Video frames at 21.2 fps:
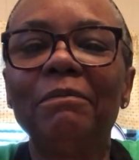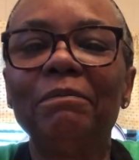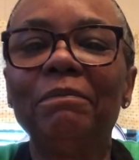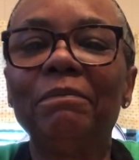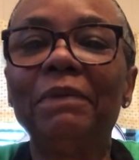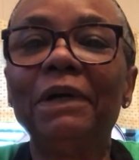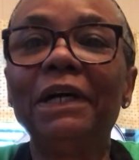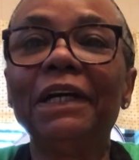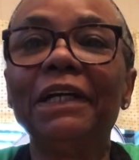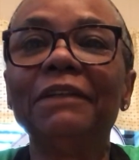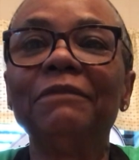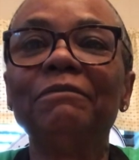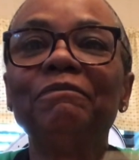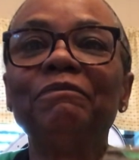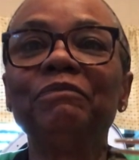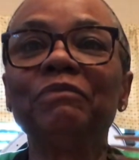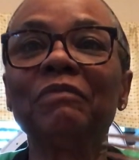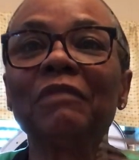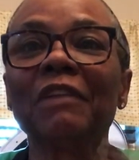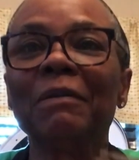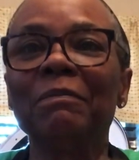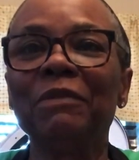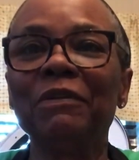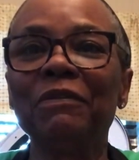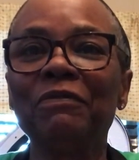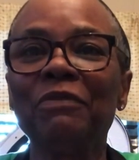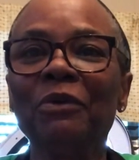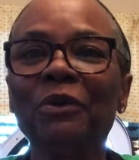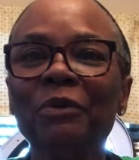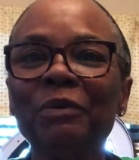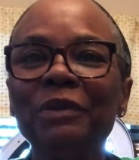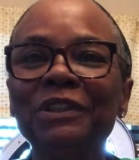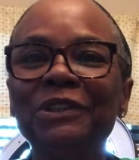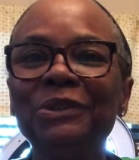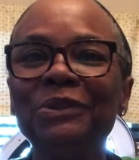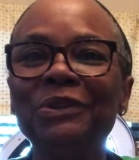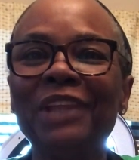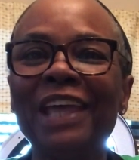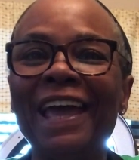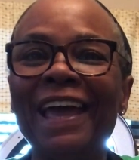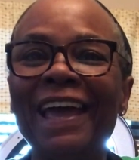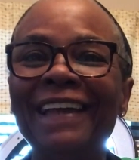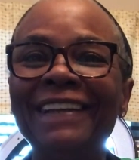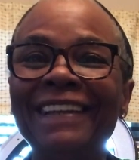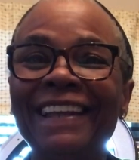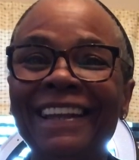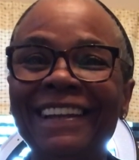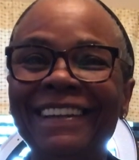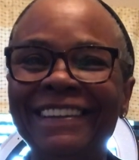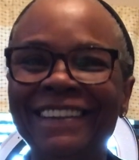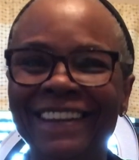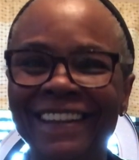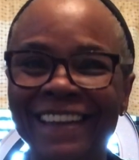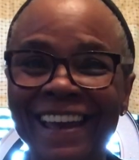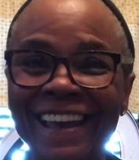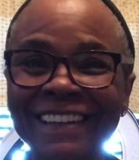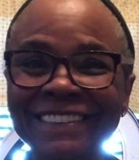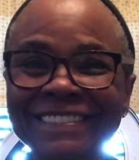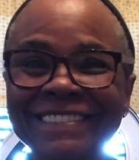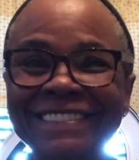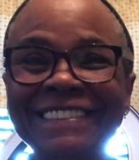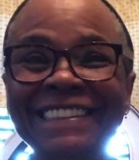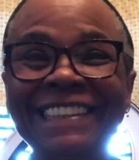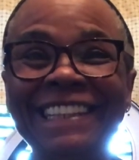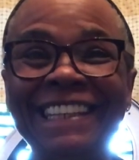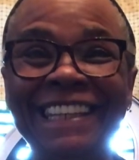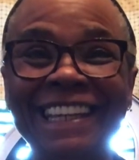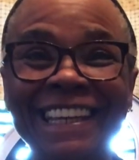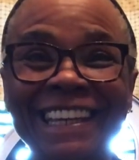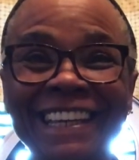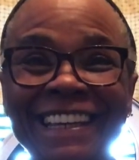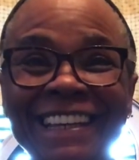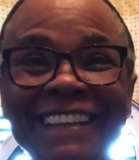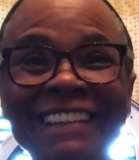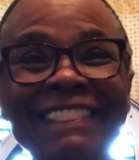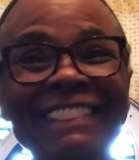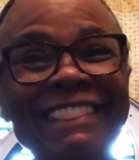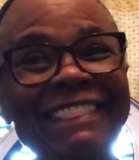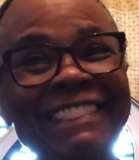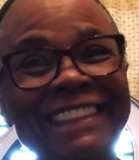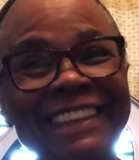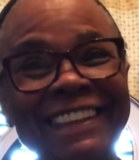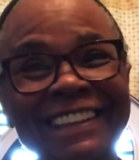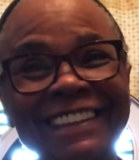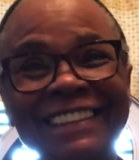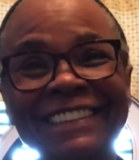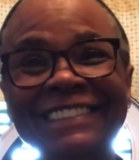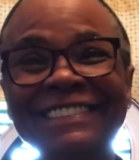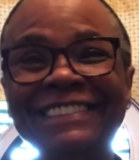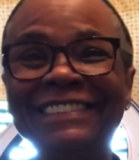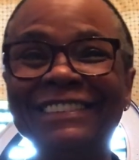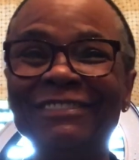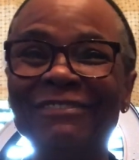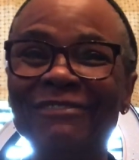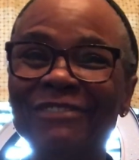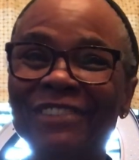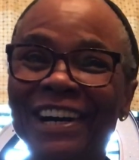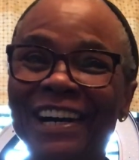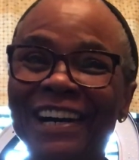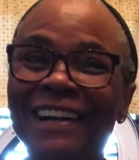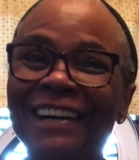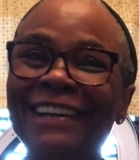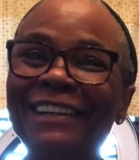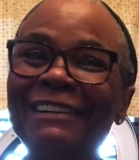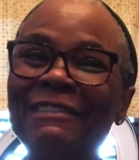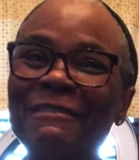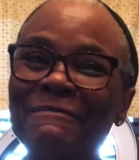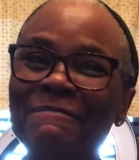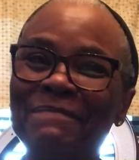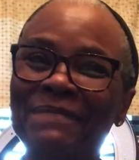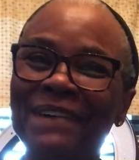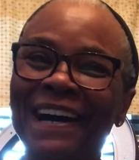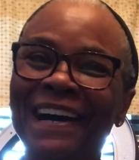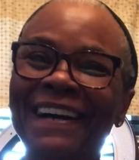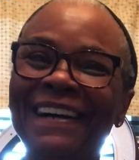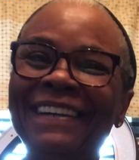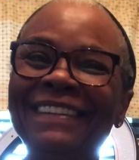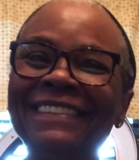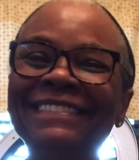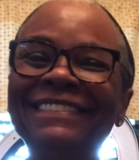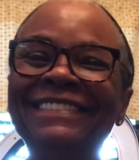But before we do that, let's get this mukbang